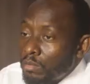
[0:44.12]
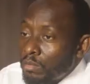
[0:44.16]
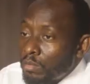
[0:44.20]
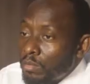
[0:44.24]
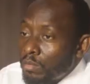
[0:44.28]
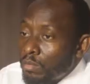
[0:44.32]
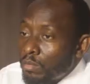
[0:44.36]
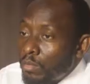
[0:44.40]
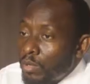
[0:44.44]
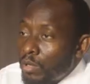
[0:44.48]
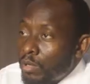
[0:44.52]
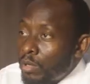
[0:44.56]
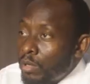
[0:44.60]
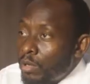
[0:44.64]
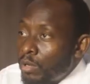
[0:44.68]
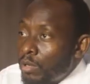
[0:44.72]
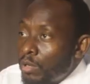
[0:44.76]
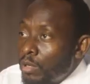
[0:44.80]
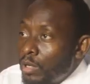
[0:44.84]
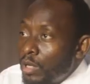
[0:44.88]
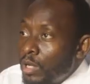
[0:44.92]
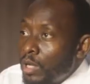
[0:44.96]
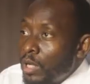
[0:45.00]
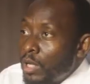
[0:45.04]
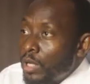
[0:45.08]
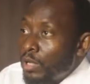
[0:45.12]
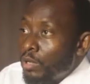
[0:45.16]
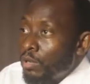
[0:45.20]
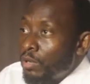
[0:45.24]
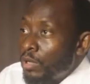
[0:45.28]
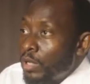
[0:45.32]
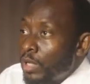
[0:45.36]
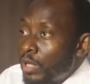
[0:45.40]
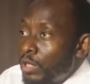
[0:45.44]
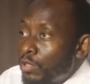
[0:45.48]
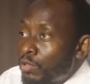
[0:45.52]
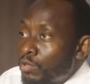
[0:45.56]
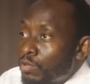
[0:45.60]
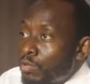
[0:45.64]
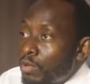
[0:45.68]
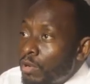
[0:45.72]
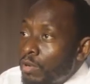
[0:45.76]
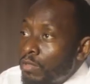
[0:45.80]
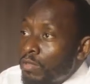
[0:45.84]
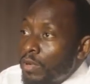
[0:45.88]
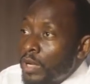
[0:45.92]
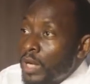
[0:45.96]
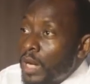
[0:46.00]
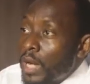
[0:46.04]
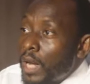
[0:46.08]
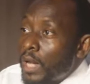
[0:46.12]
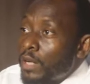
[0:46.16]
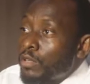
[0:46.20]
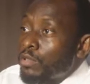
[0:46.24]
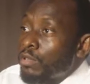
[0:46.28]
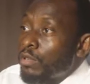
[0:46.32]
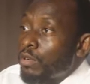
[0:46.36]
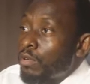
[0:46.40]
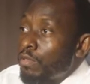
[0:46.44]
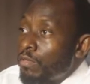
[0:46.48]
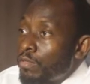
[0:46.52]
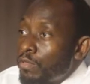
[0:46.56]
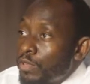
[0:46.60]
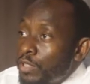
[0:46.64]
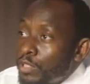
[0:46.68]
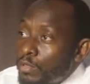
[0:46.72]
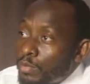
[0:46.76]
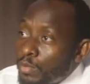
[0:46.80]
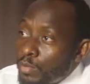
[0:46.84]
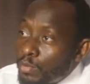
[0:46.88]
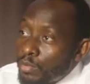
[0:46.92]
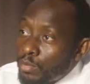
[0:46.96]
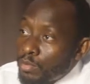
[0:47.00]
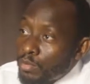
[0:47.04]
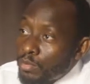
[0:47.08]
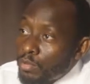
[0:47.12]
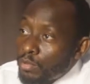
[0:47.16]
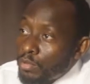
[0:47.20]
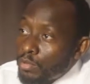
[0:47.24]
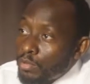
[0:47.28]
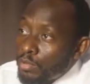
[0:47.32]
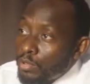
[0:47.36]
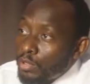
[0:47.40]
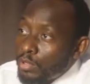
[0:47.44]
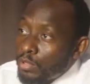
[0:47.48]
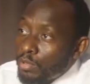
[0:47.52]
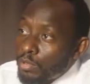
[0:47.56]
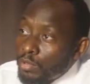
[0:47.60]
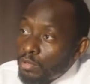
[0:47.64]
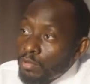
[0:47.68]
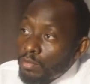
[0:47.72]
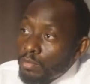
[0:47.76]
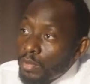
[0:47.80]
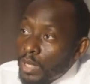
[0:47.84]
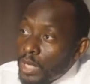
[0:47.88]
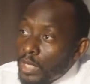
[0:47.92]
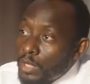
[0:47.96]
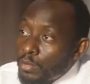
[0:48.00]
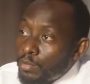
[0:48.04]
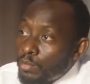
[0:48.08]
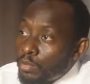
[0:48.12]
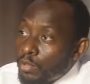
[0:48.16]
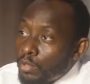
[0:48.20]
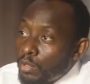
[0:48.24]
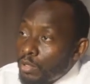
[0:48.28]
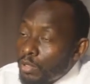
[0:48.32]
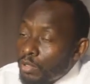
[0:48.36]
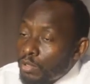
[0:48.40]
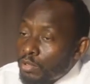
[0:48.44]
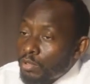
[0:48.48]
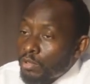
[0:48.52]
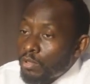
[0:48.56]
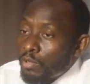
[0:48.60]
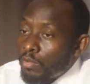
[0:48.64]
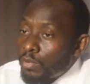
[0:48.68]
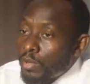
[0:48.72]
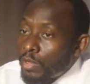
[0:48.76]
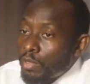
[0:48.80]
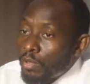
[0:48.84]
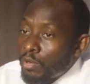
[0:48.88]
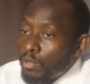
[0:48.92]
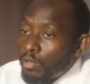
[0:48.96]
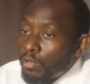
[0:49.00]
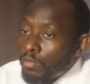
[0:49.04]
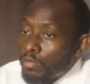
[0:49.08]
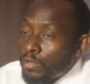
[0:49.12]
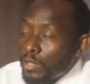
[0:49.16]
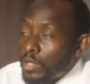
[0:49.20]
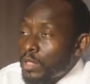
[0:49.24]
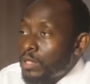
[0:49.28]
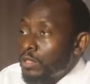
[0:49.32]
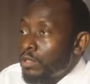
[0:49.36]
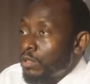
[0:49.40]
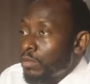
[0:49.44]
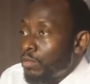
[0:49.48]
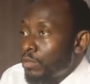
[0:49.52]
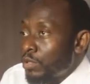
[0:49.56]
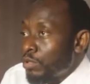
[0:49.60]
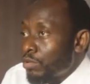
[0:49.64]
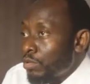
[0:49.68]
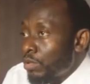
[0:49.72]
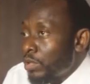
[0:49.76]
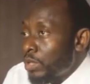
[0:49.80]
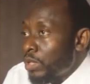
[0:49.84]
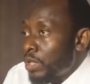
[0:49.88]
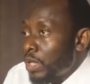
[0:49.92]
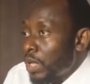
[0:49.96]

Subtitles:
more you need to work very hard to convince people, to buy the product. So we thought of setting up the Training